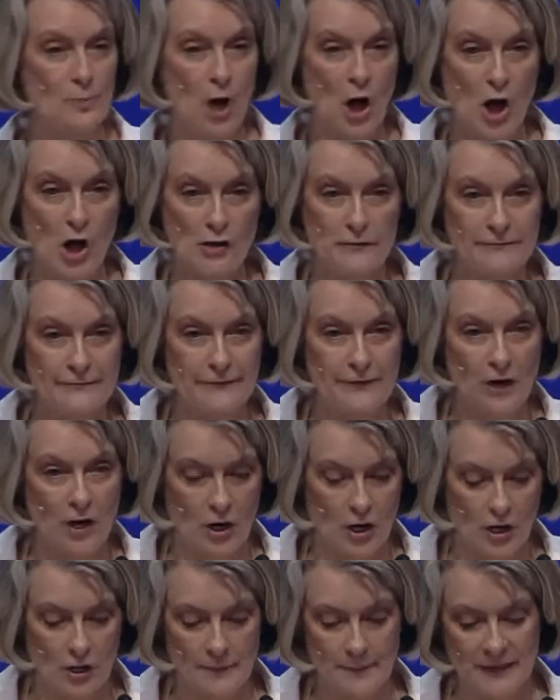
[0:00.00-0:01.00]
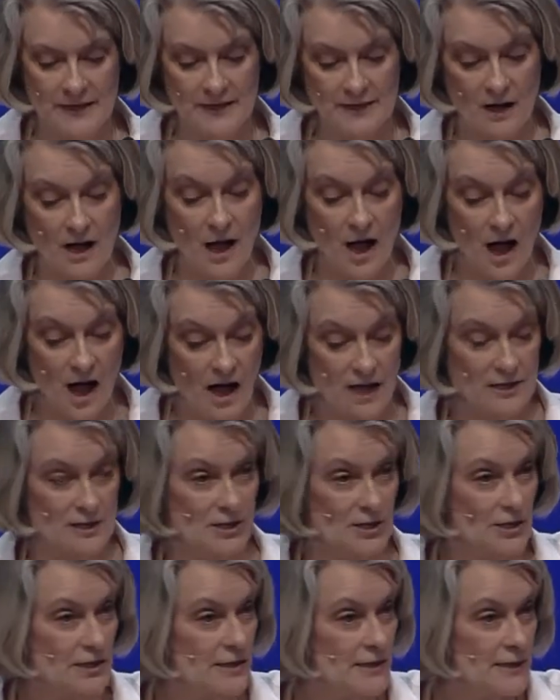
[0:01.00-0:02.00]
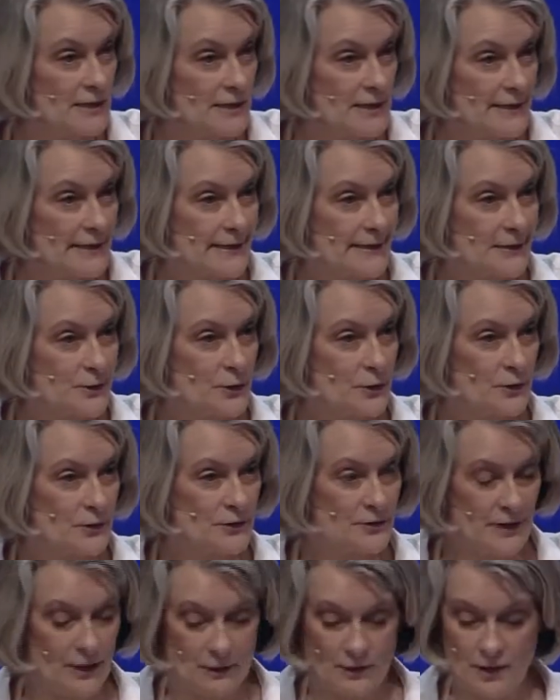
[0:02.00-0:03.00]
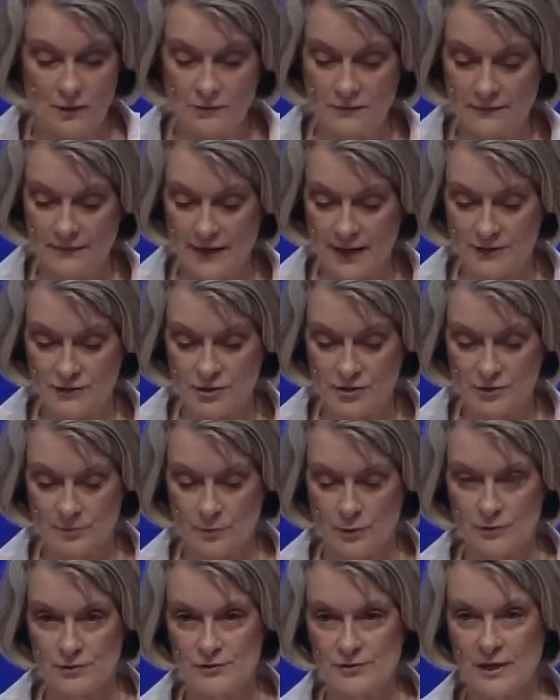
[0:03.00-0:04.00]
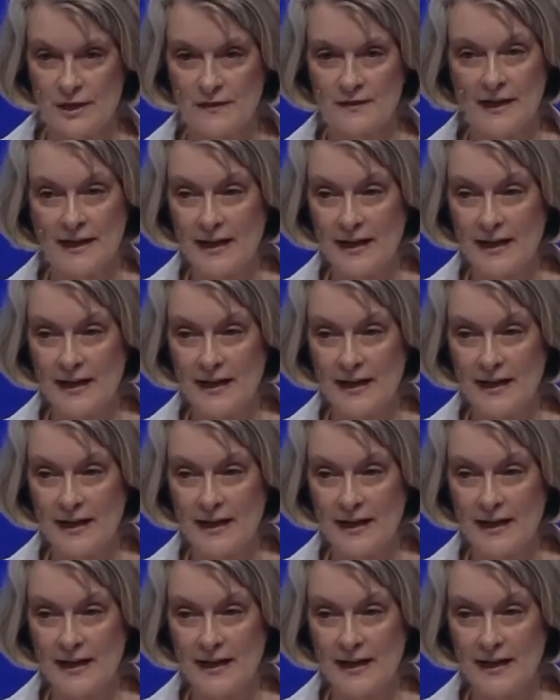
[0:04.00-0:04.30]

small farm, in a holler, and grew their own vegetables.